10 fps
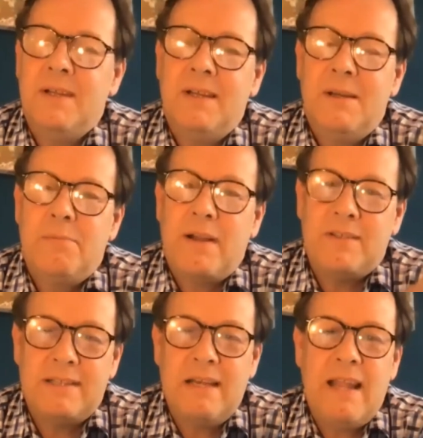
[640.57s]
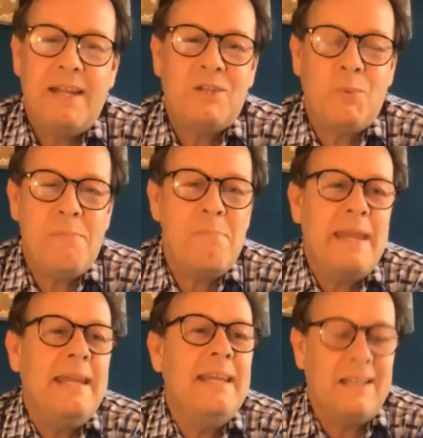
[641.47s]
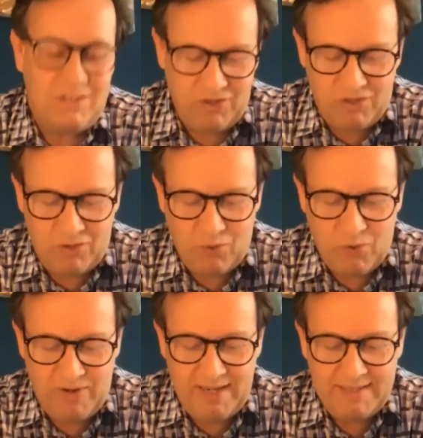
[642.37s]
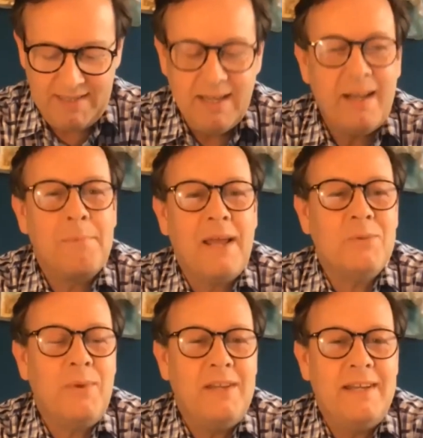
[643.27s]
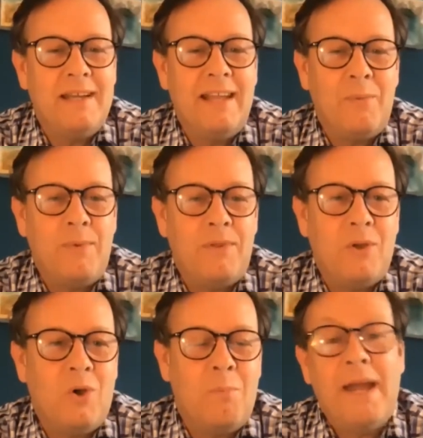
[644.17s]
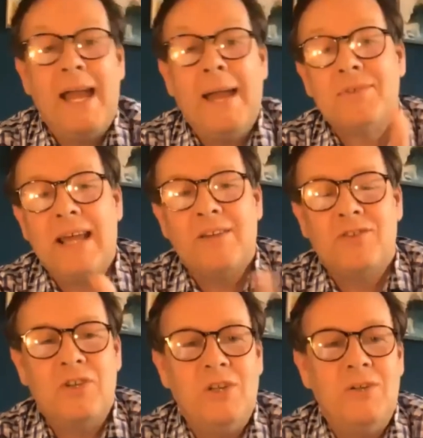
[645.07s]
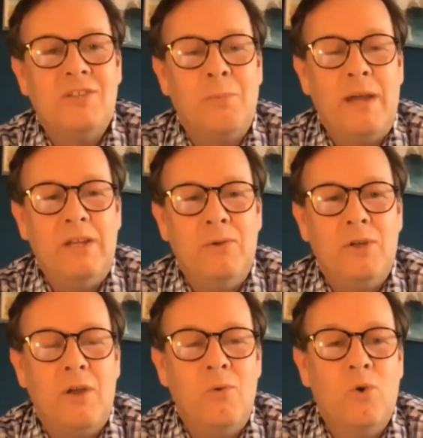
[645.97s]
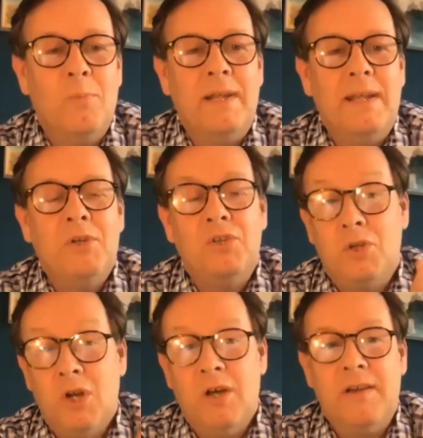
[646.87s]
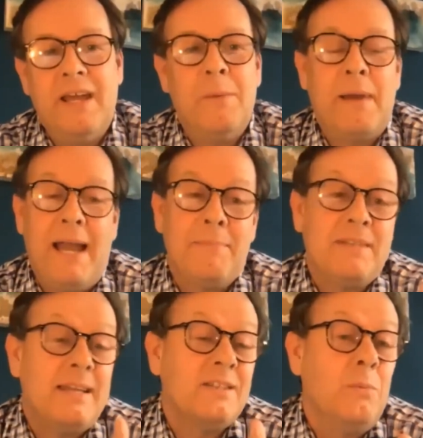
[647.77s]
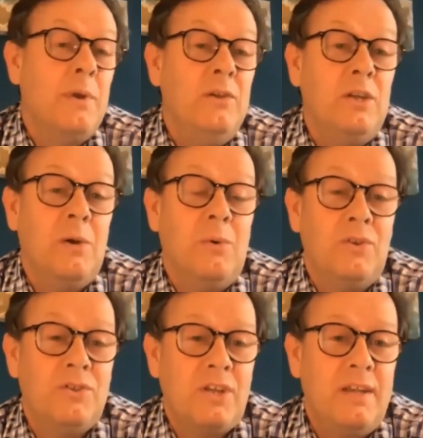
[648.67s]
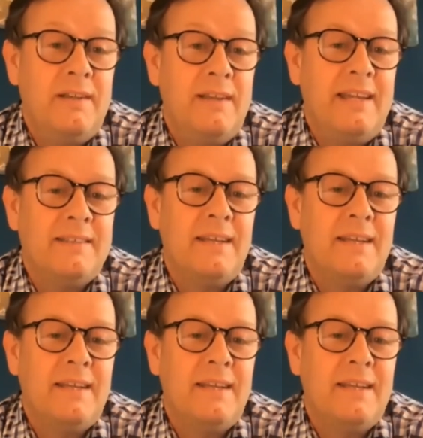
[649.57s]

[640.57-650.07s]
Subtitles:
Perhaps it's laced with meanings and stories and a place where you can connect with God. Perhaps that's to you somewhere you go normally, which you can't now. Perhaps that's somewhere you go on Sundays.